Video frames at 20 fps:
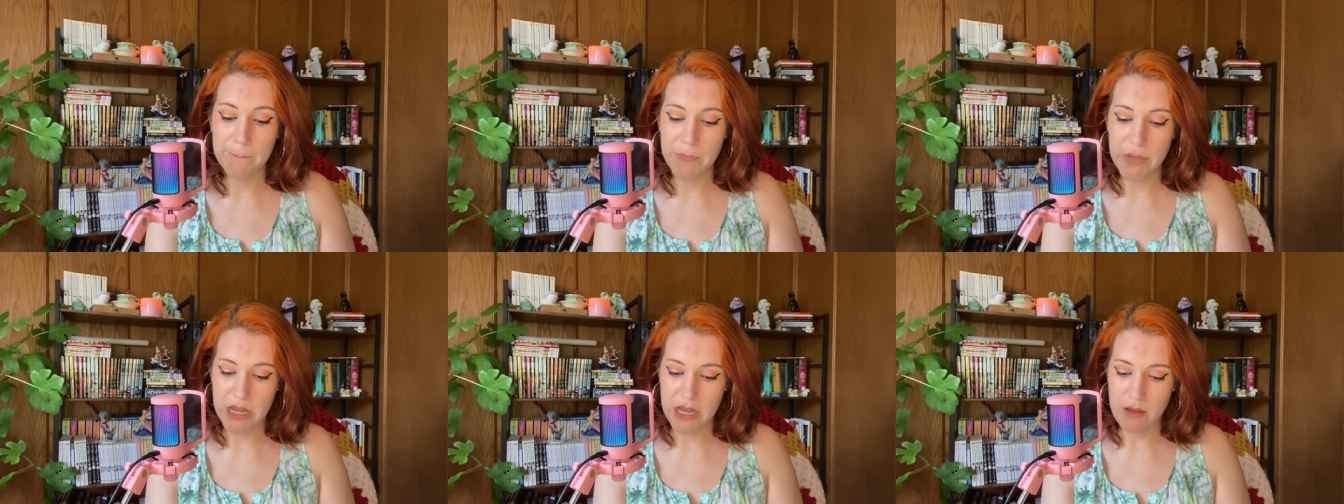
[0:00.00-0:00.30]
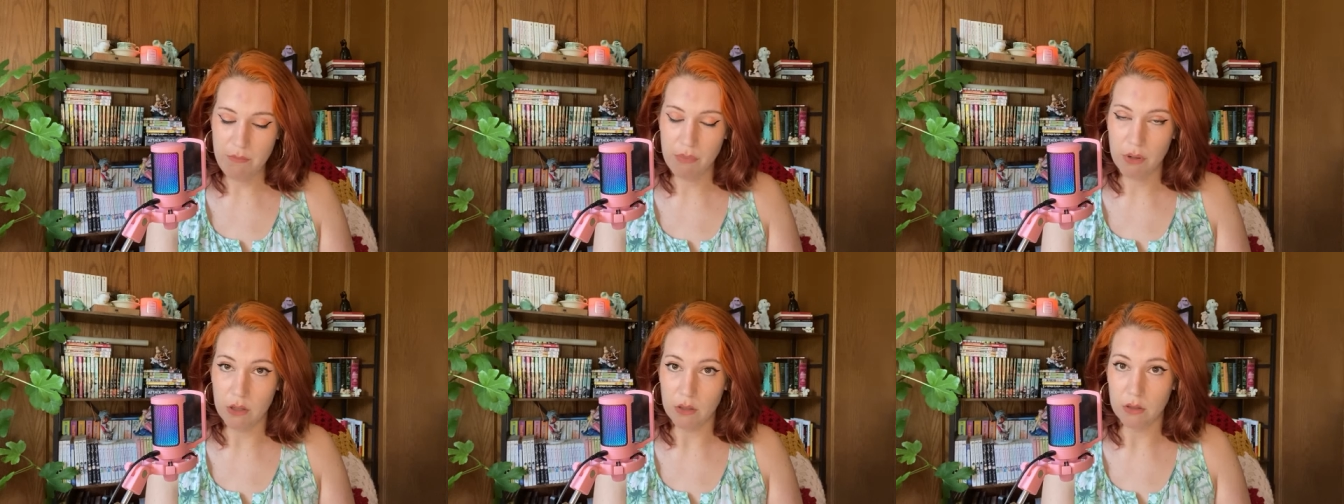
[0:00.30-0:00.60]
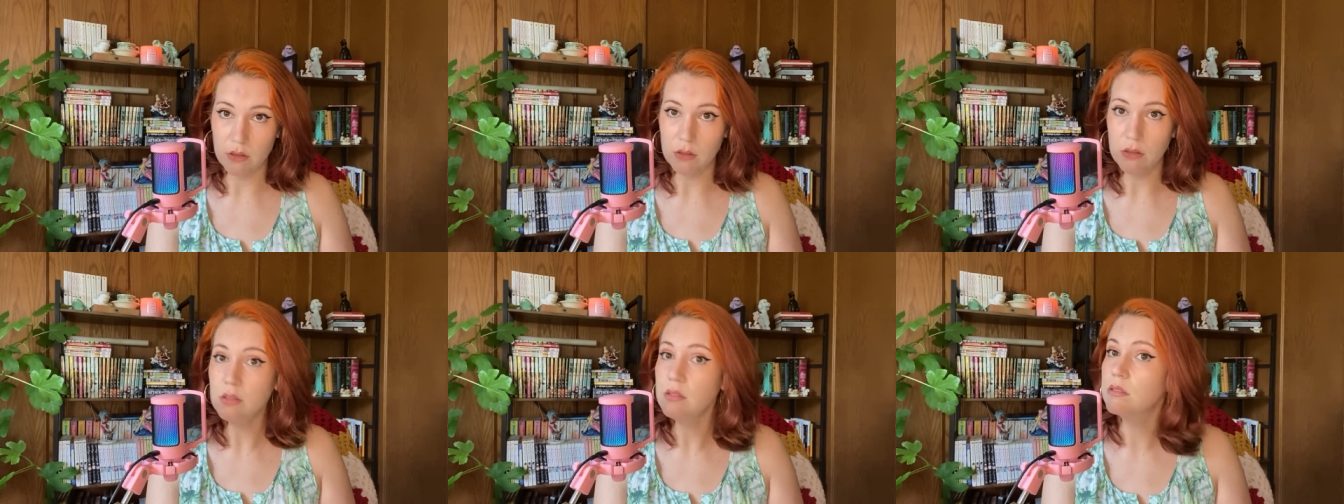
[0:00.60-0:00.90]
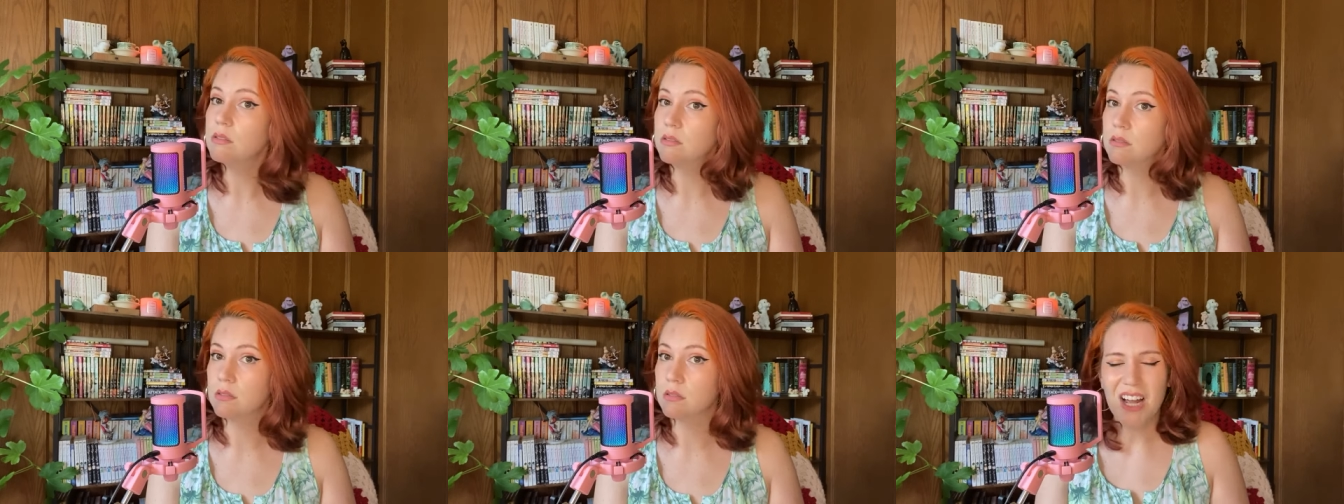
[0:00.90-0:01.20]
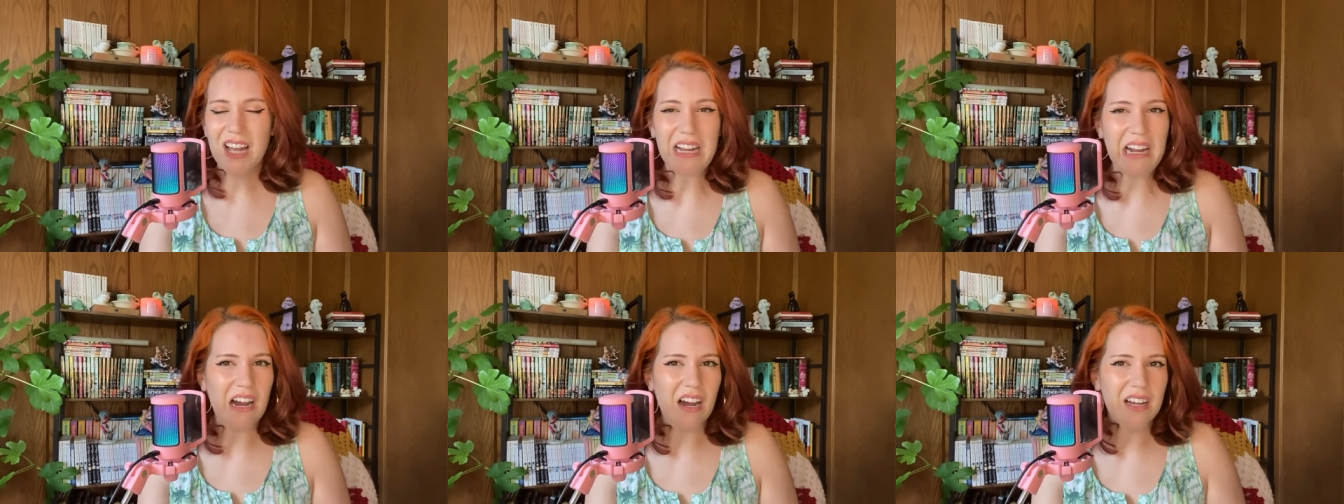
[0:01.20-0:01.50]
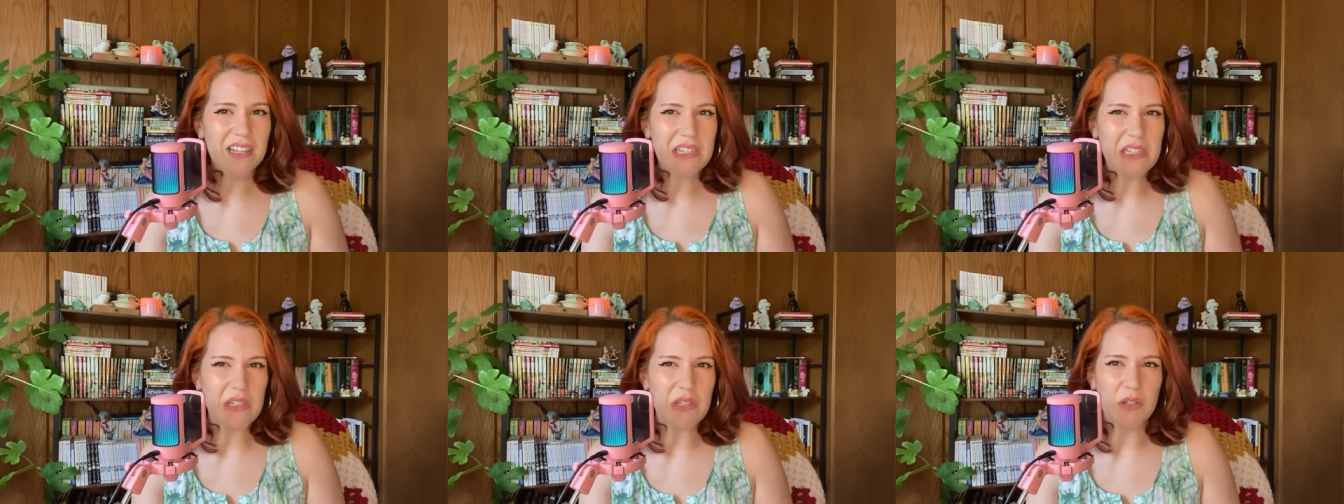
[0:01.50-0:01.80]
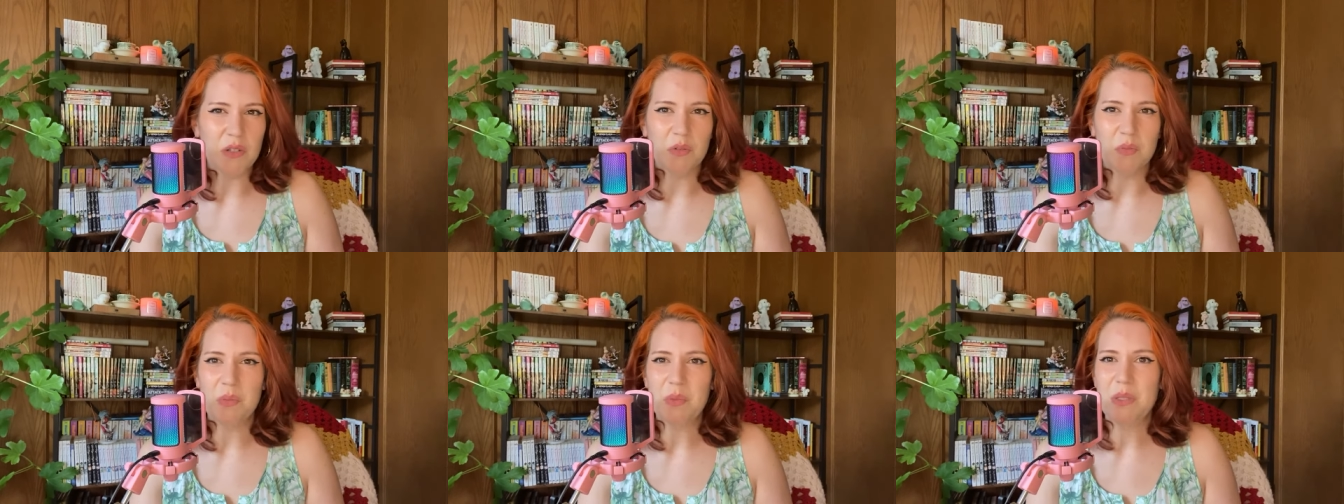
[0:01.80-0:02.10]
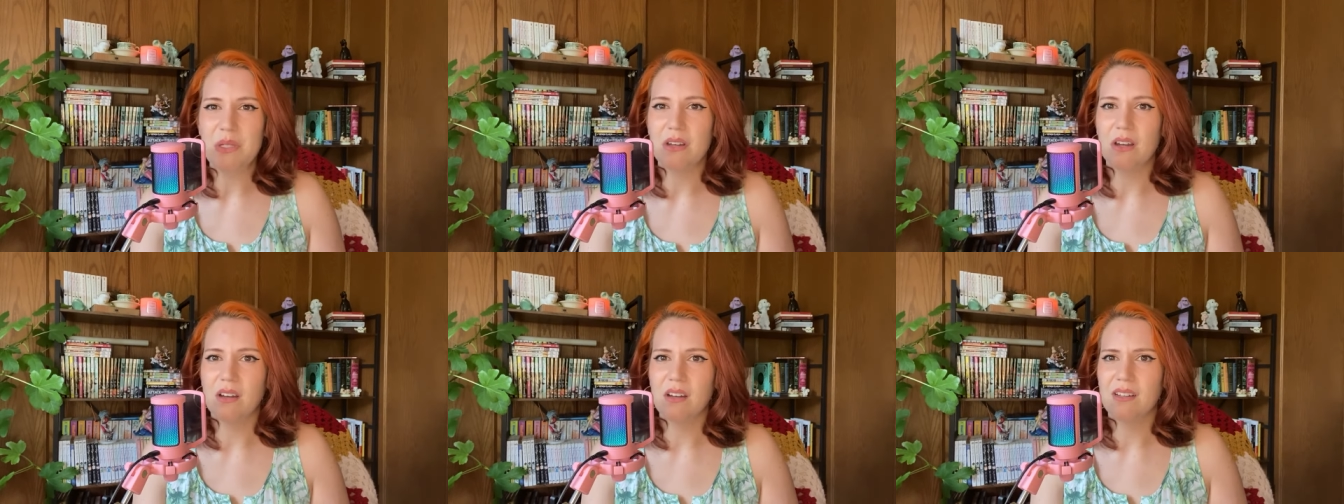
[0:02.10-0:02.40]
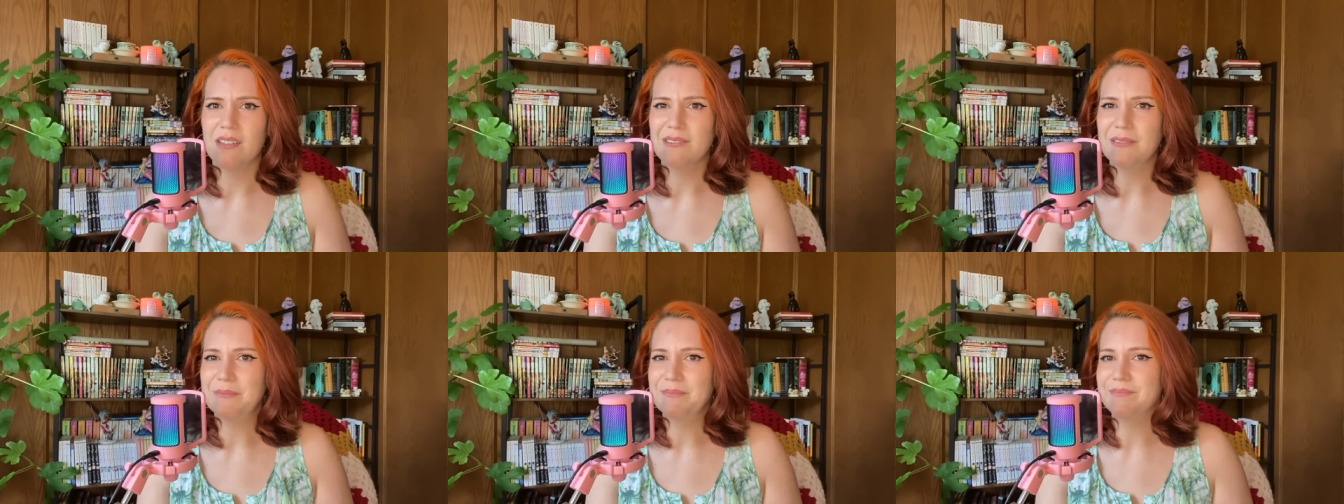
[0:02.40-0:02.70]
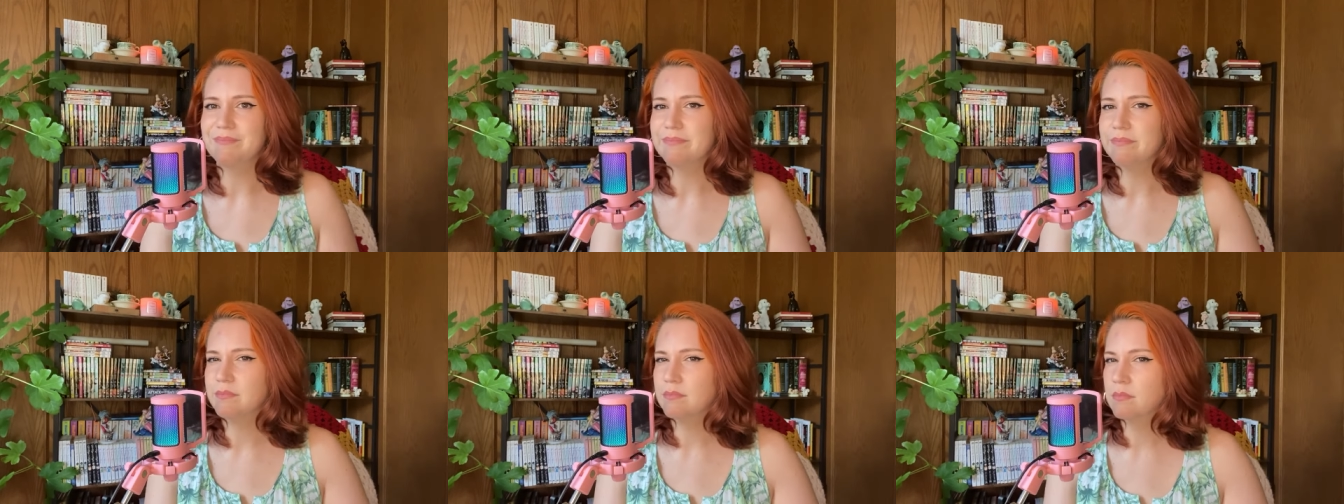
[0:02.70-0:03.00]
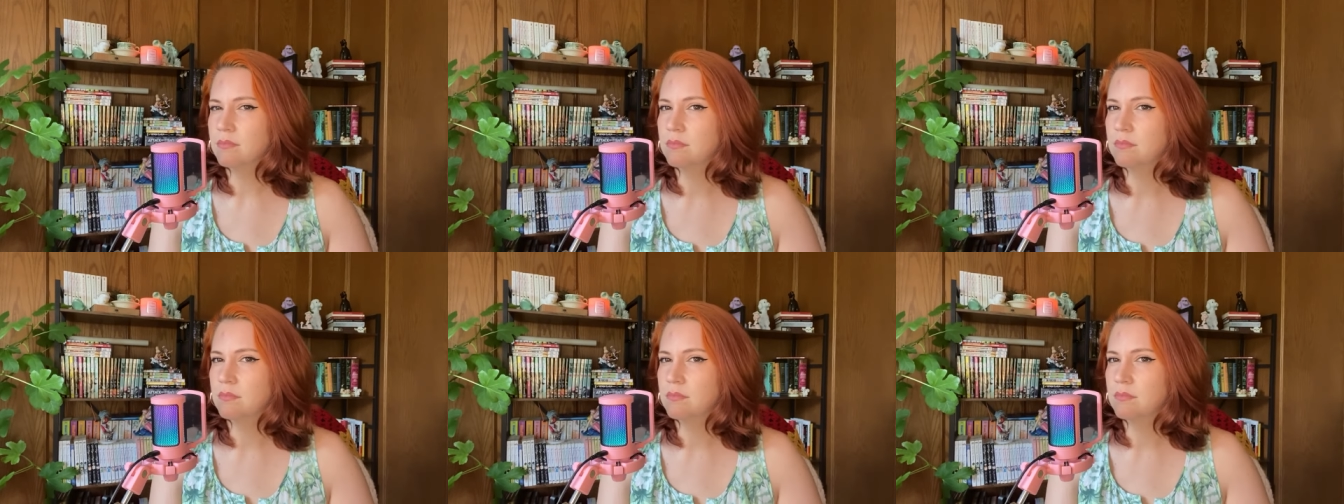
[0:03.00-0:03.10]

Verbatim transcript: people, not costumes. Um,